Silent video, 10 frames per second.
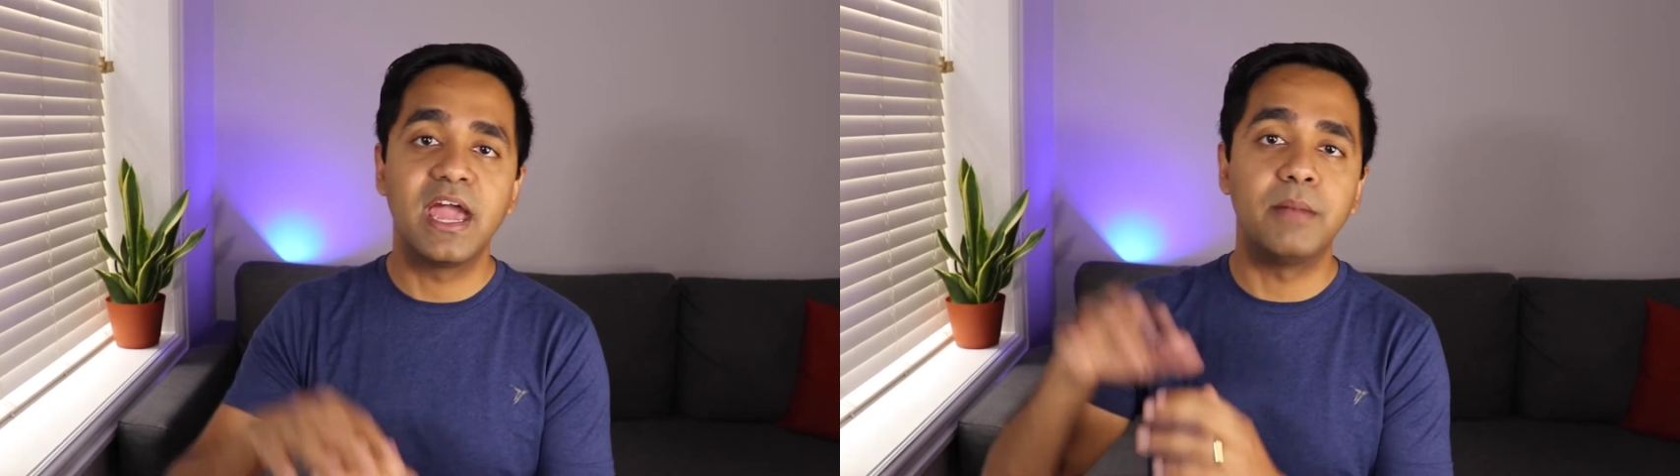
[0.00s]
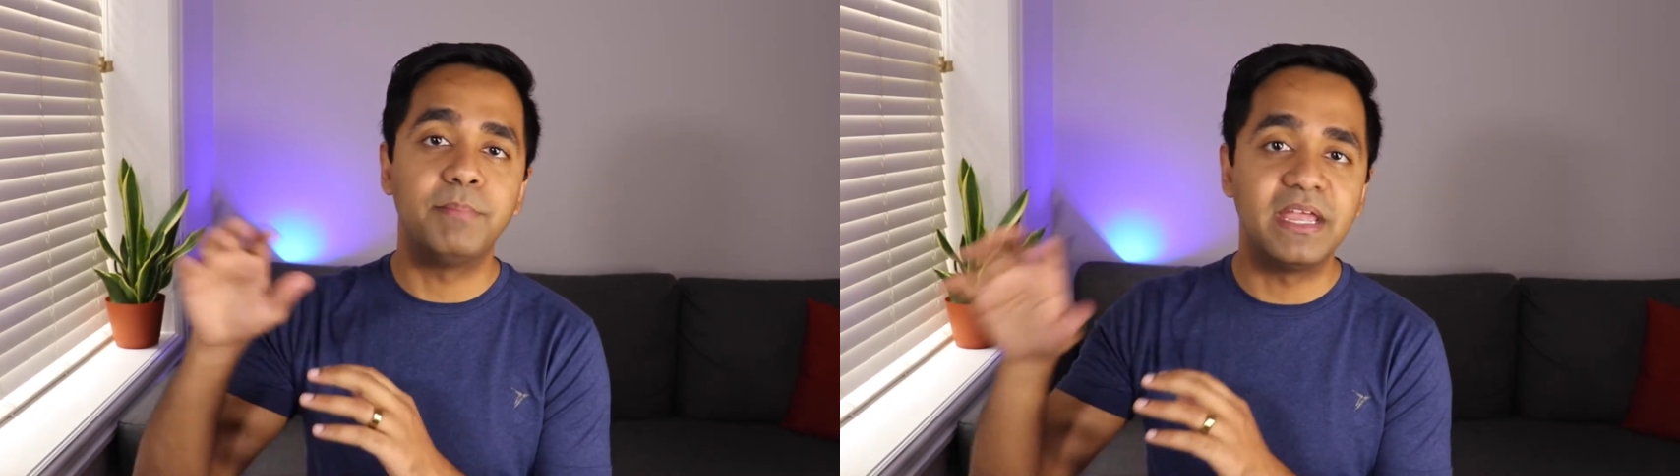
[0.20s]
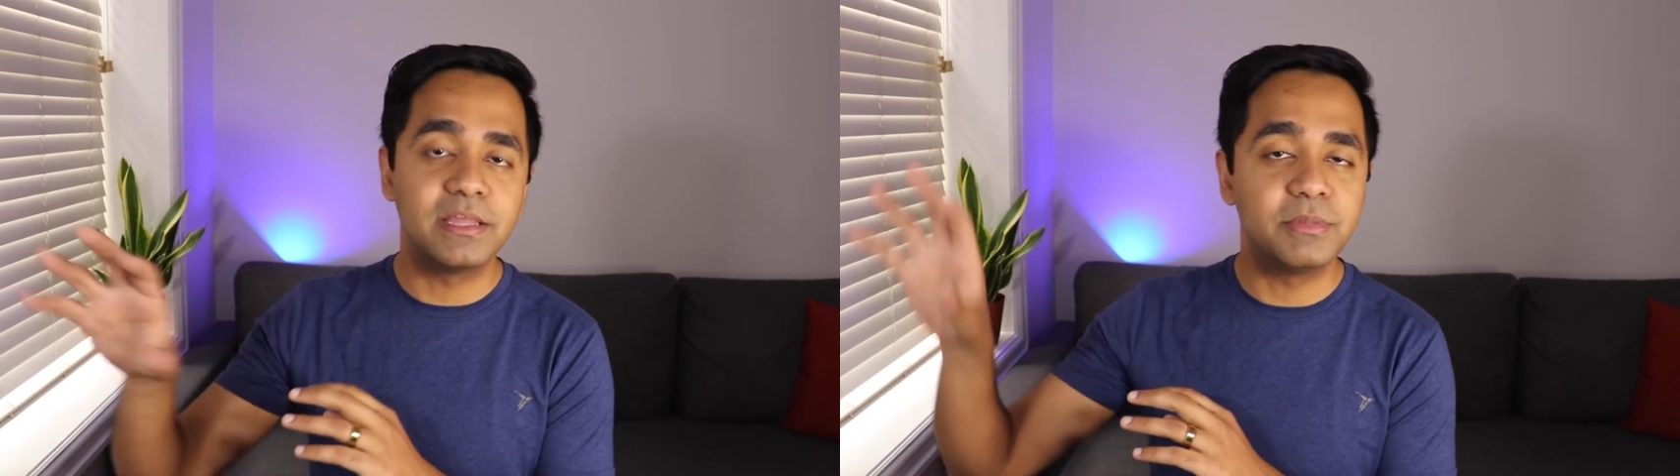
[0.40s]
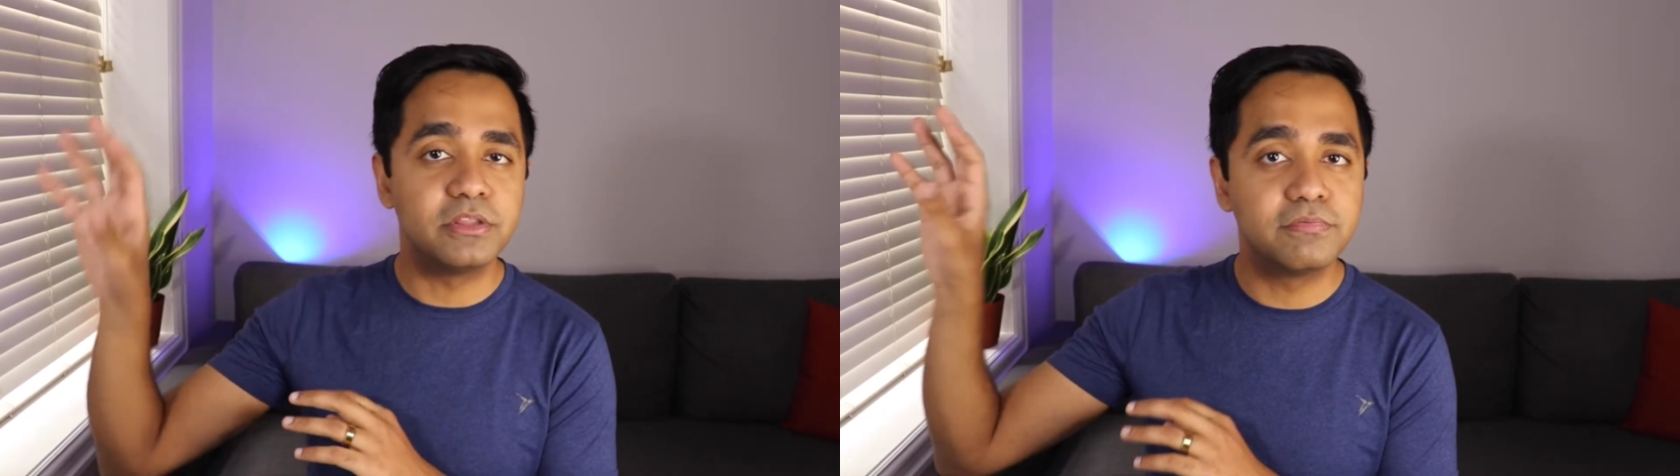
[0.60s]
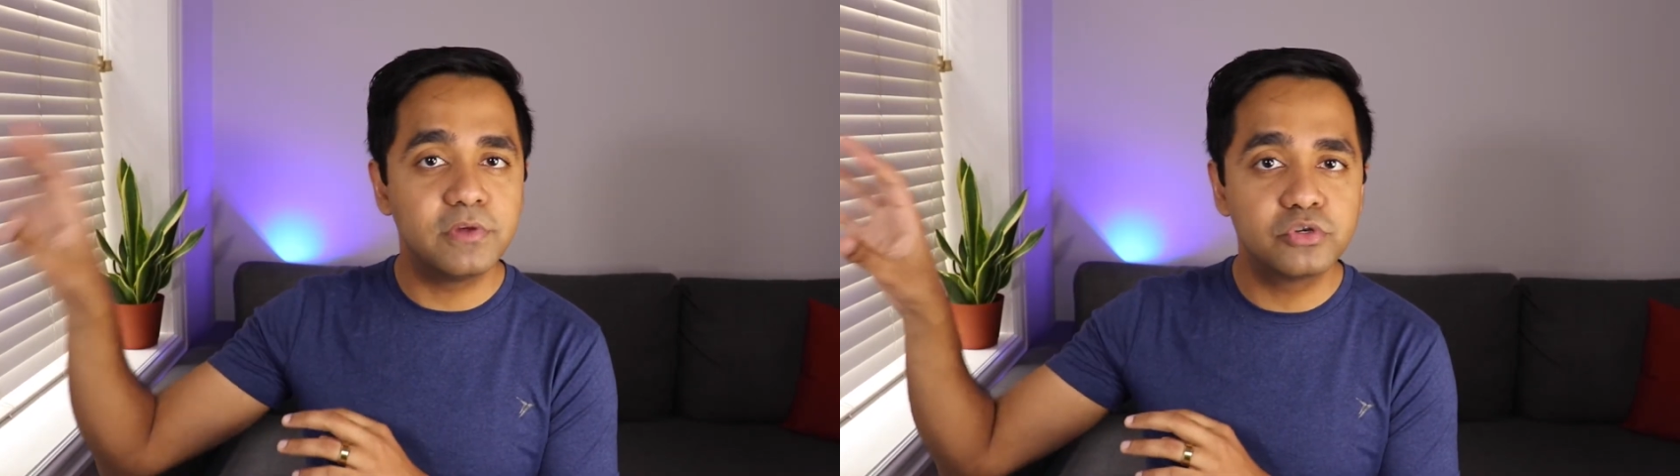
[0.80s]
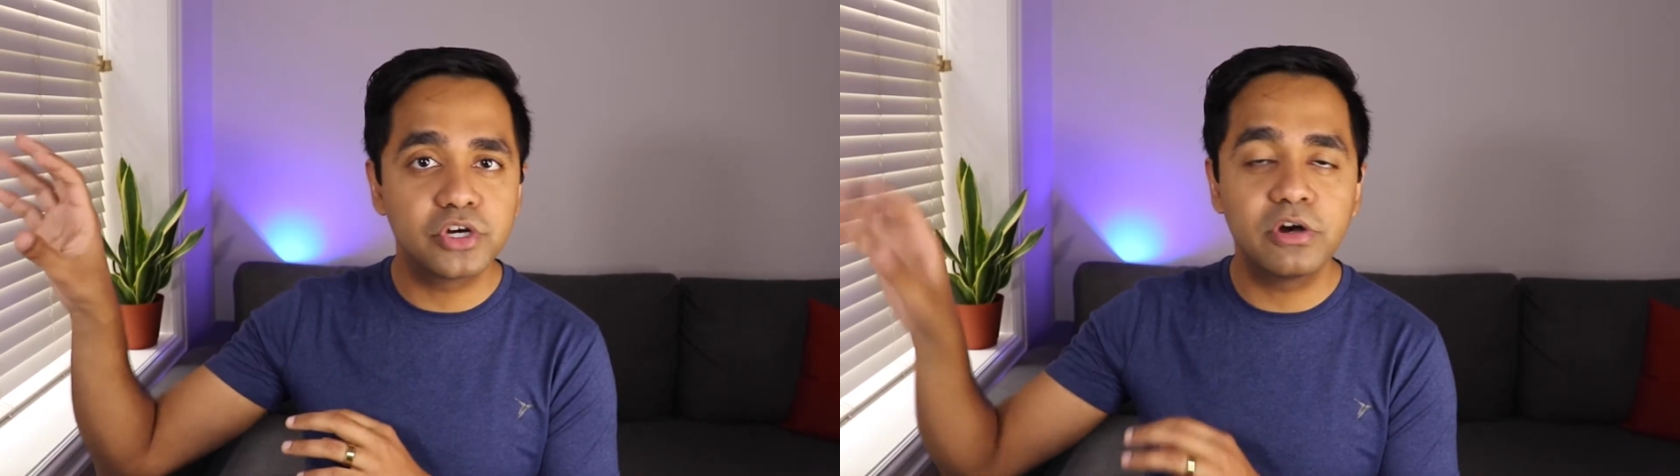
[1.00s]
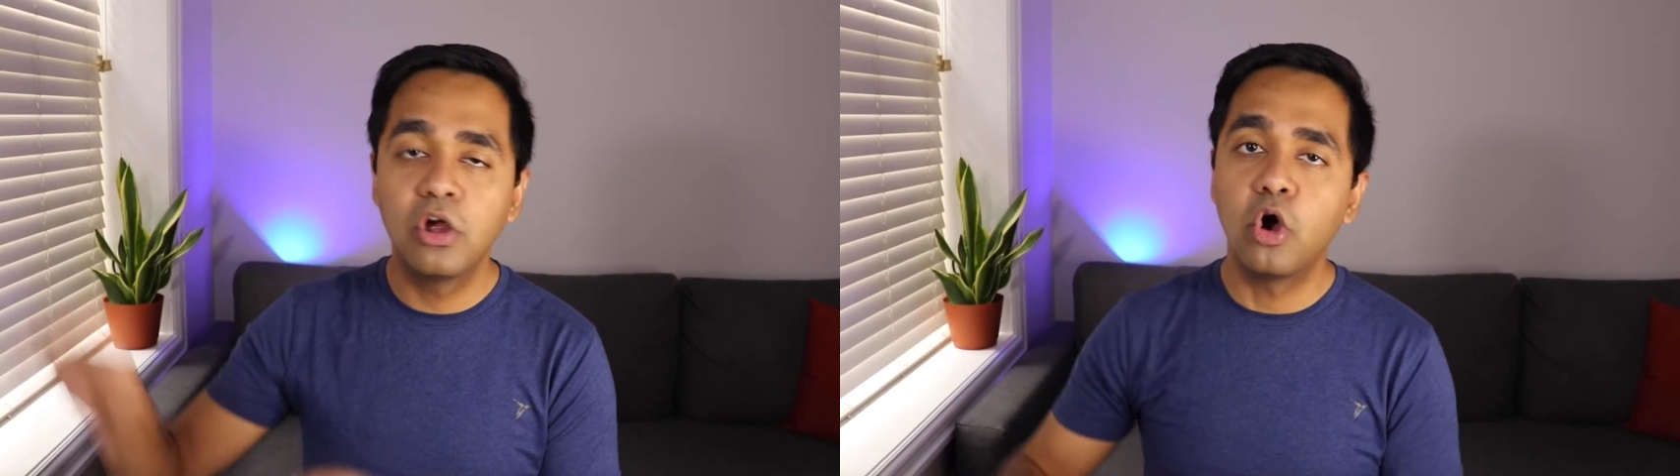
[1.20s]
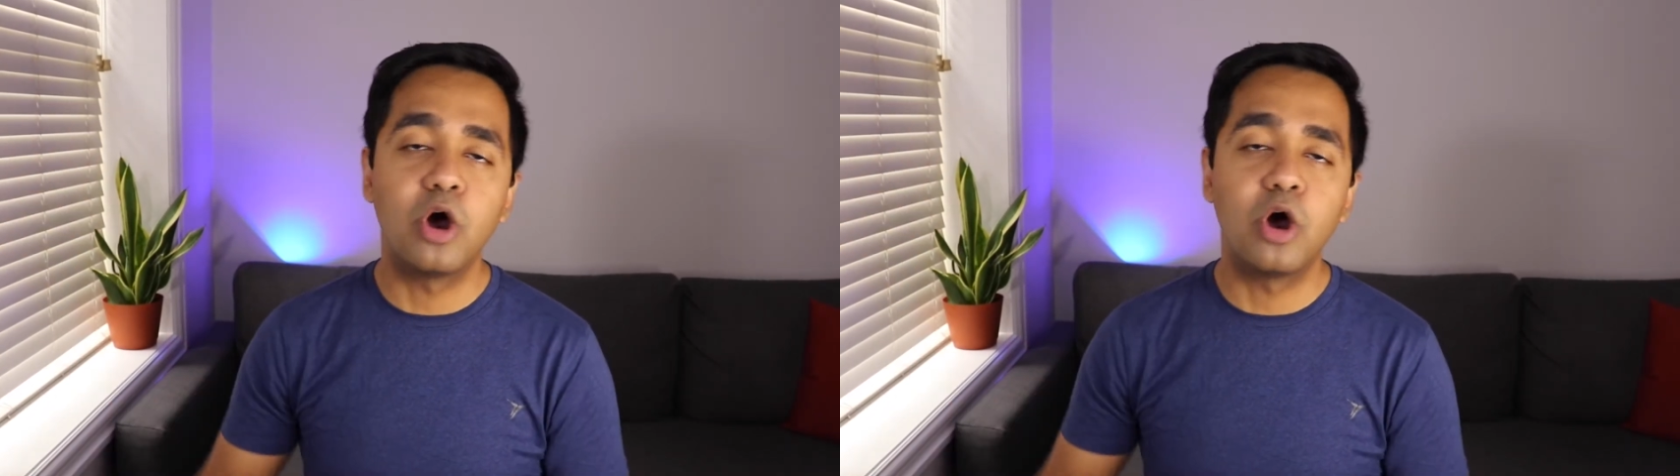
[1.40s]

and pay them in the future,